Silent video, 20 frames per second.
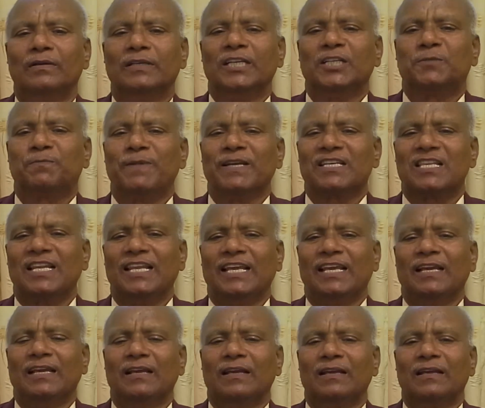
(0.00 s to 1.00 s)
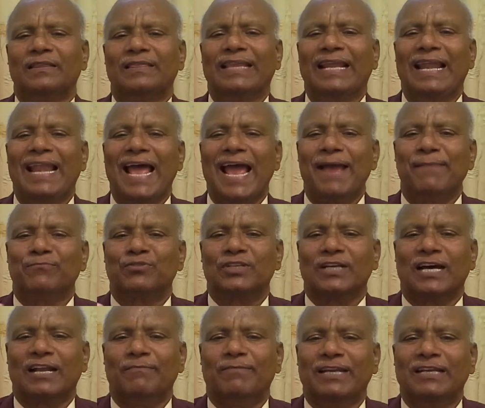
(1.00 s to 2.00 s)
especially the lambs
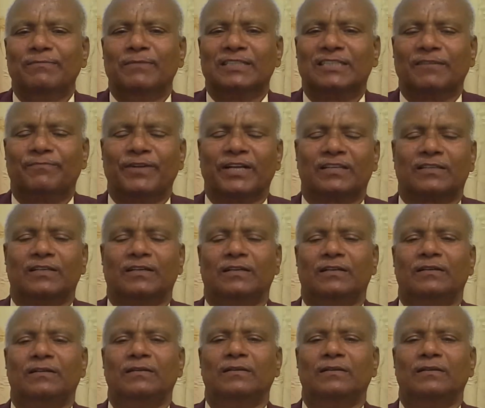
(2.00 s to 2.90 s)
are very much affected